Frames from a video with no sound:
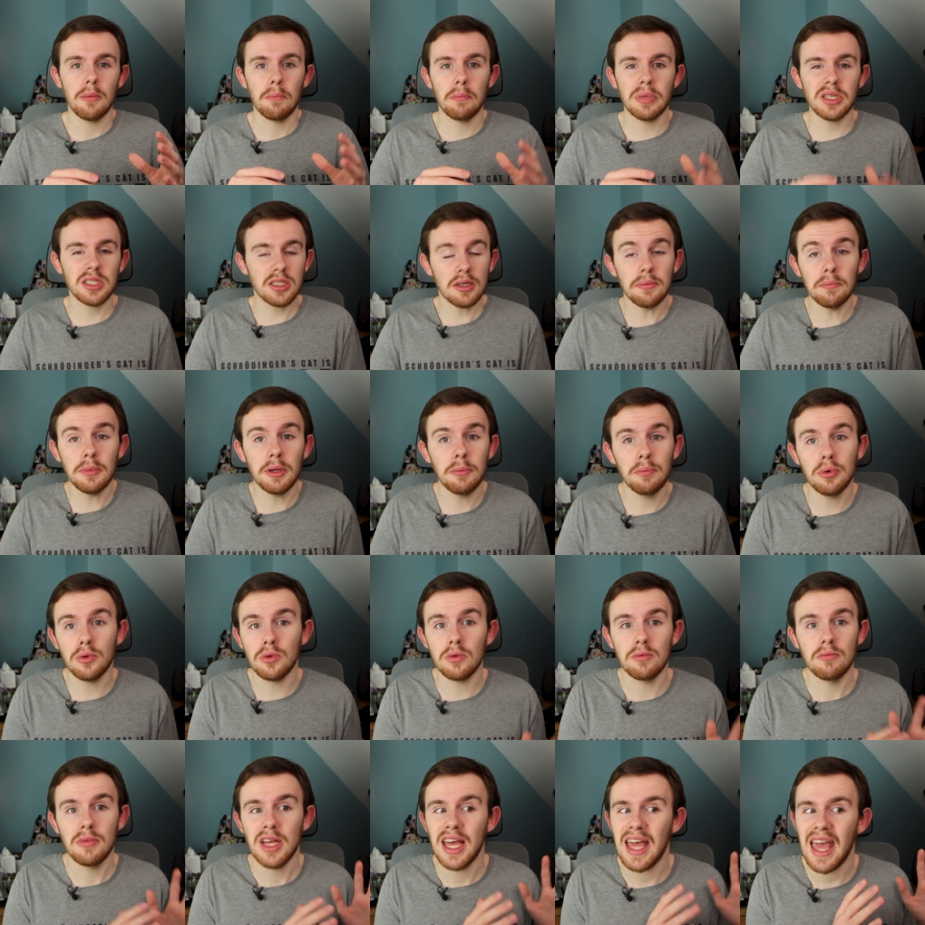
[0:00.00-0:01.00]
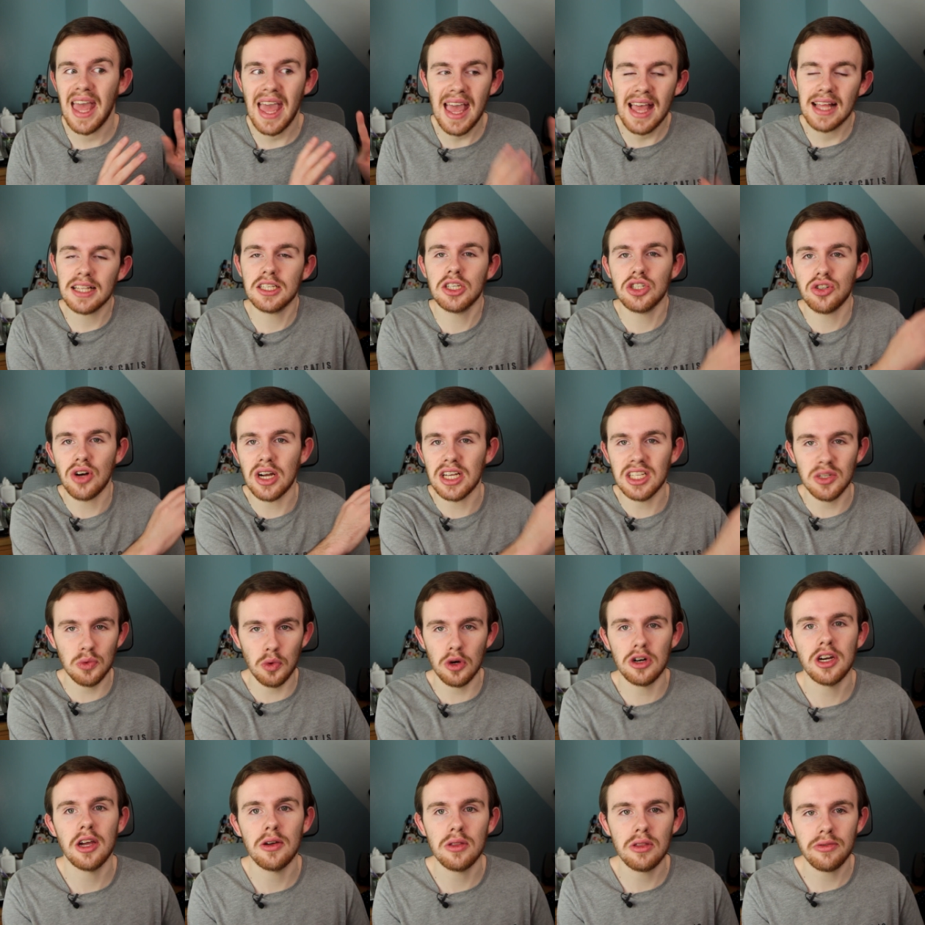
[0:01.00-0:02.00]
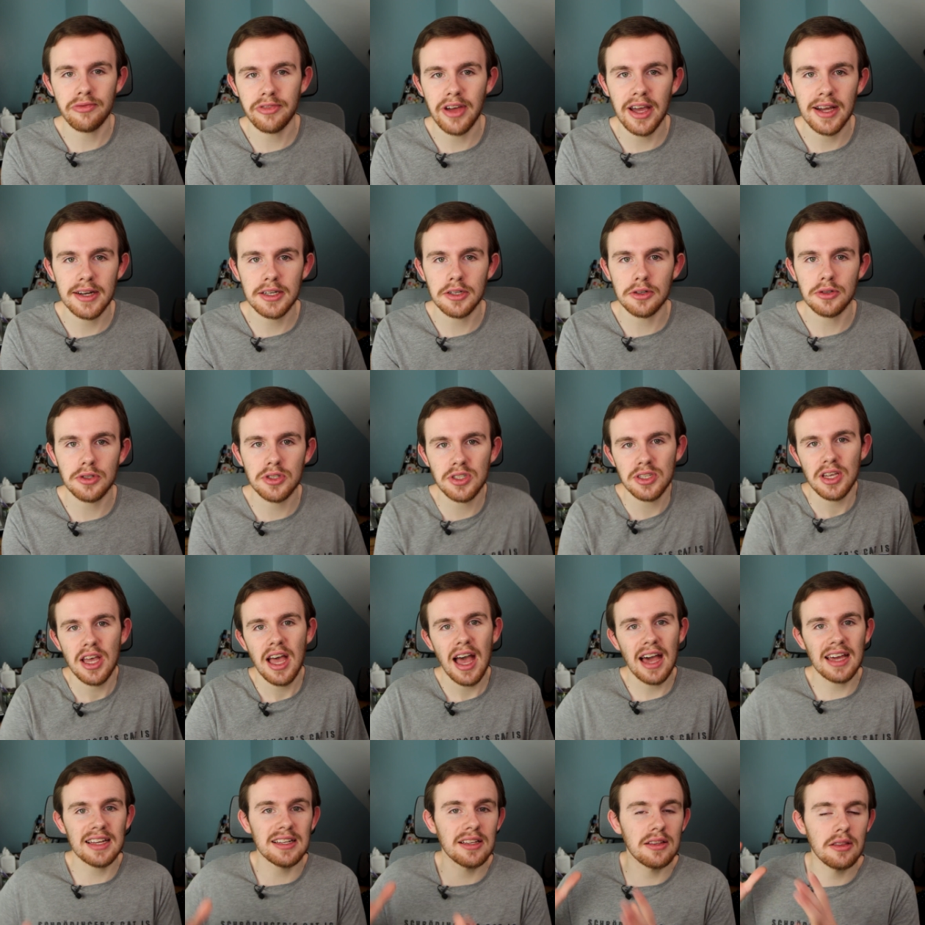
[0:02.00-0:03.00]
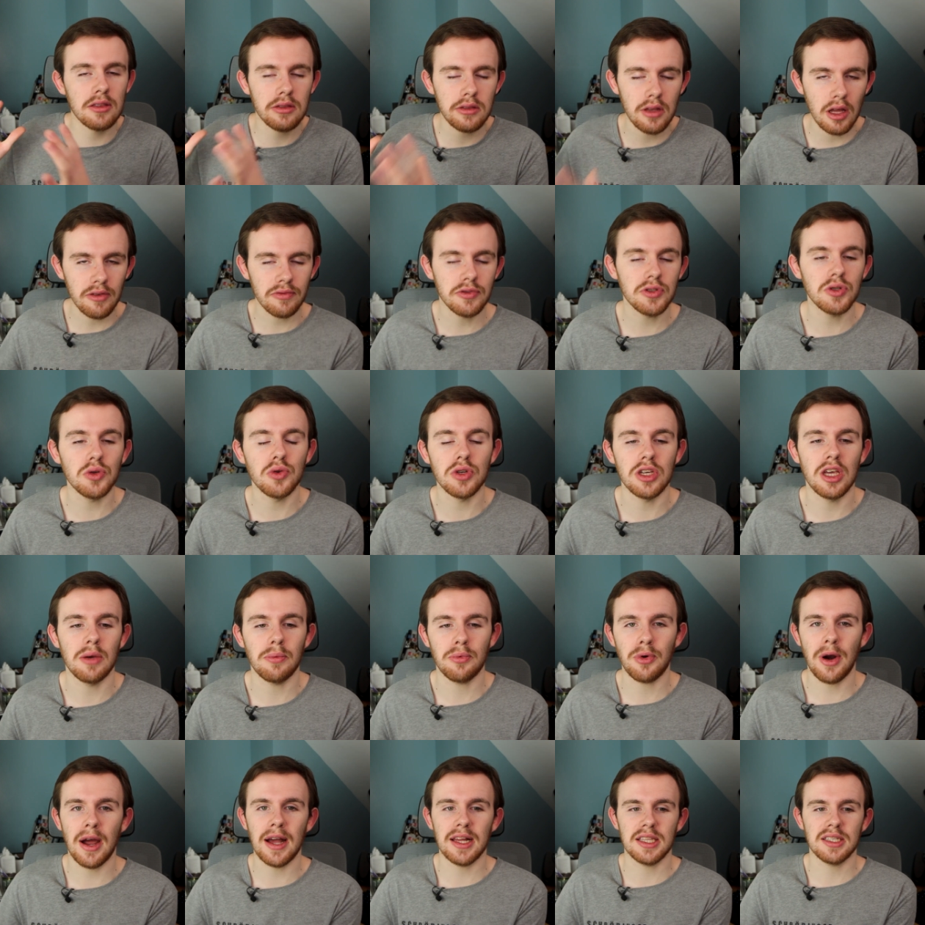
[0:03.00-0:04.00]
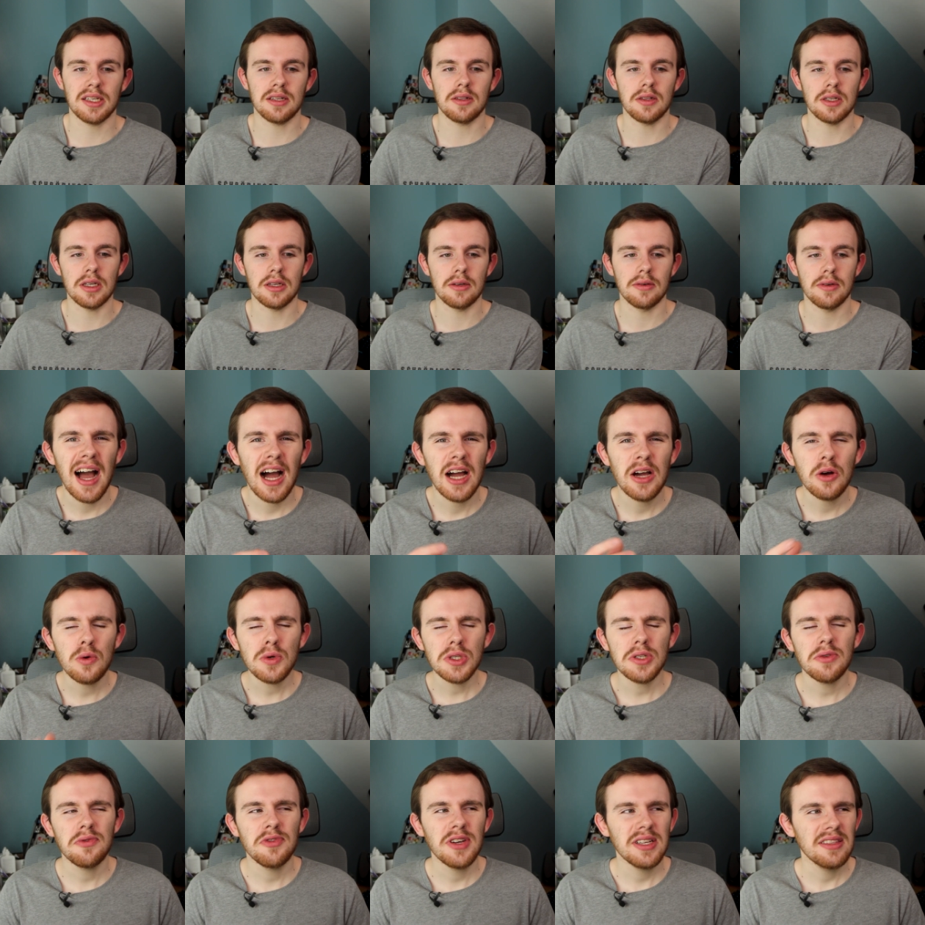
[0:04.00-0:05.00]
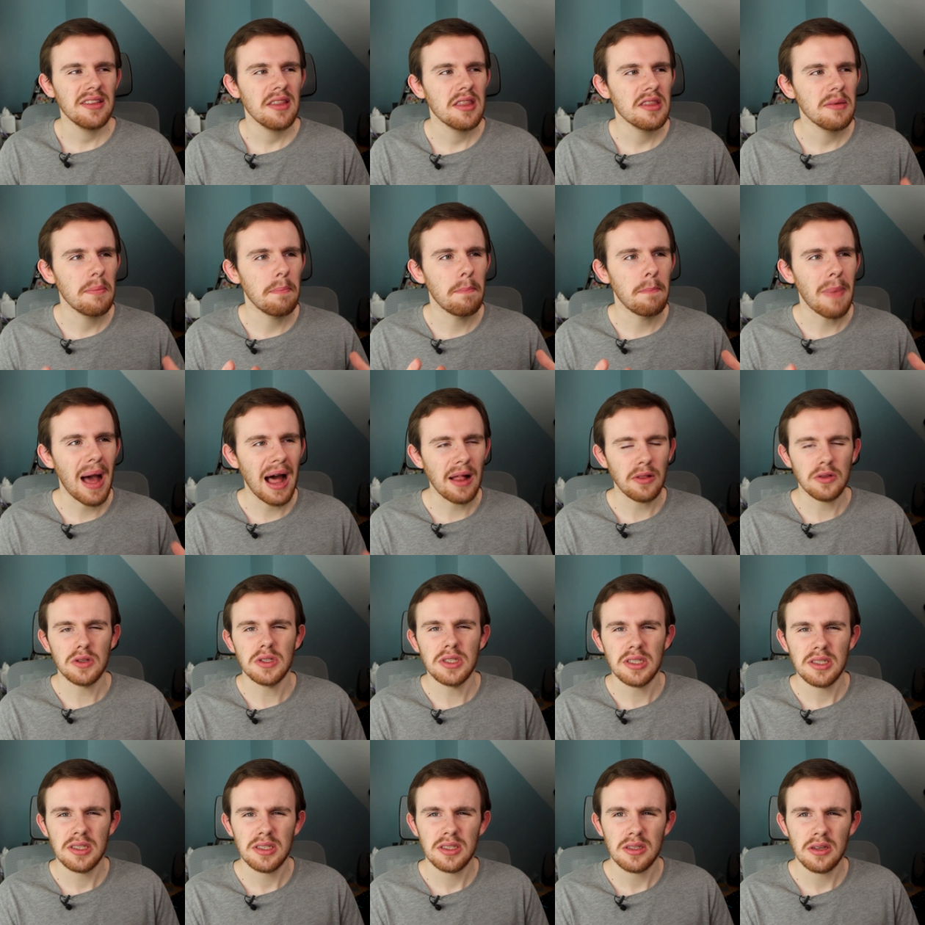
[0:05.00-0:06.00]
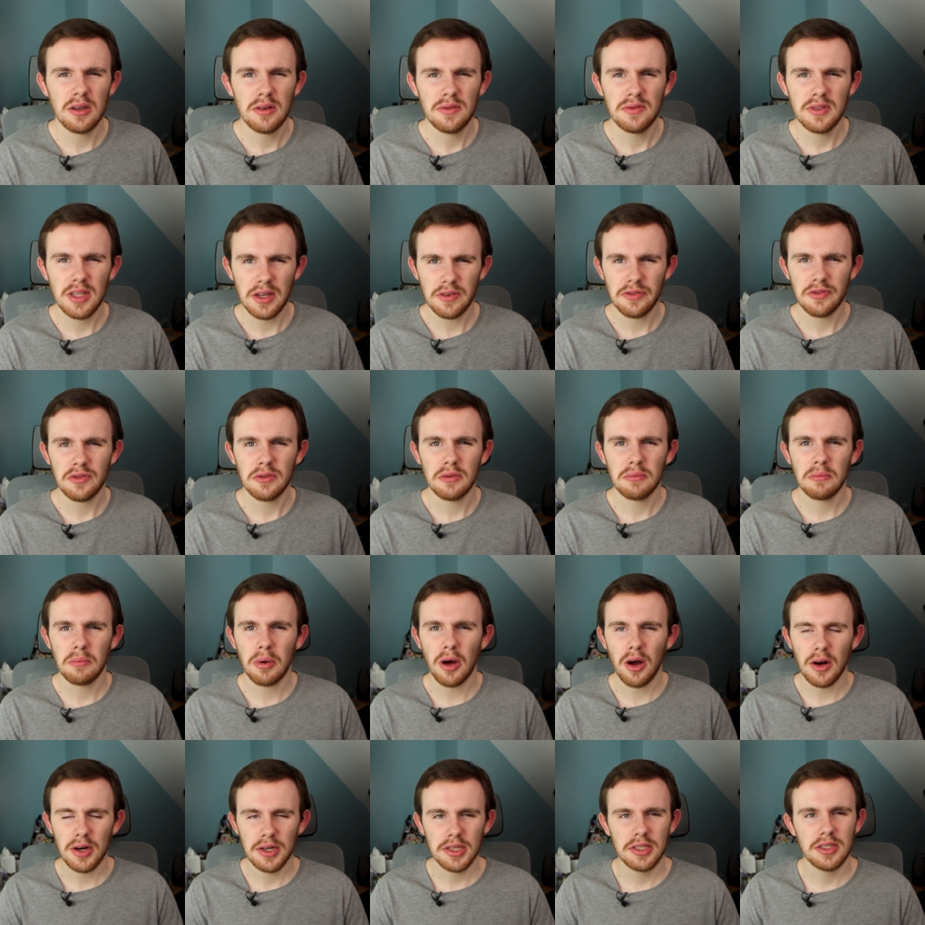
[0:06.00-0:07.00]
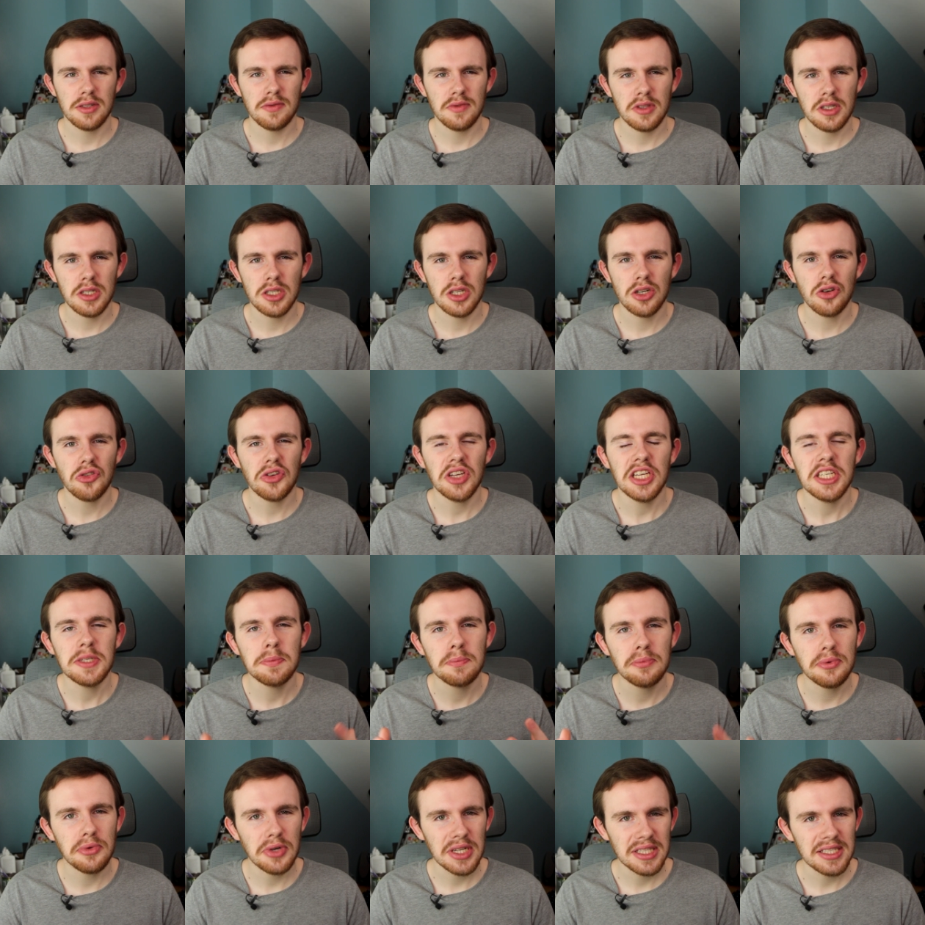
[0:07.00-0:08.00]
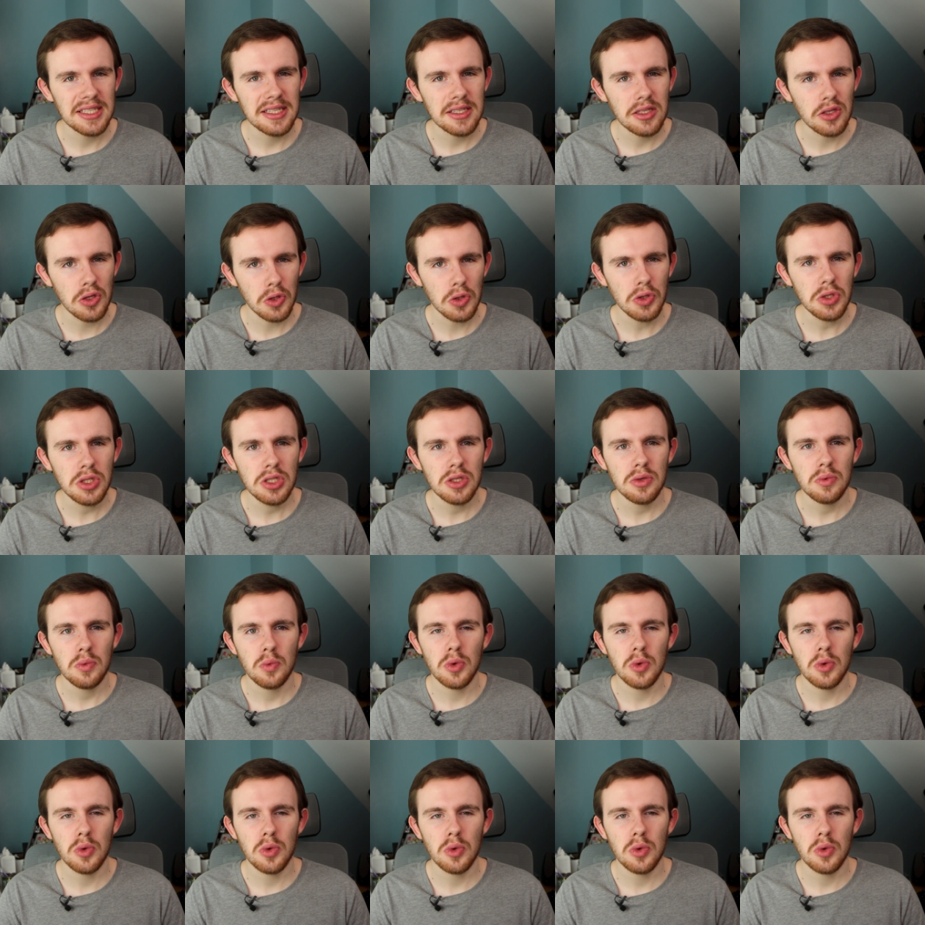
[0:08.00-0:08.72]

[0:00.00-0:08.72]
But some people hate trying to work out the vectors and love doing it practically. I also find that the balance of different parts of the degree is pretty good.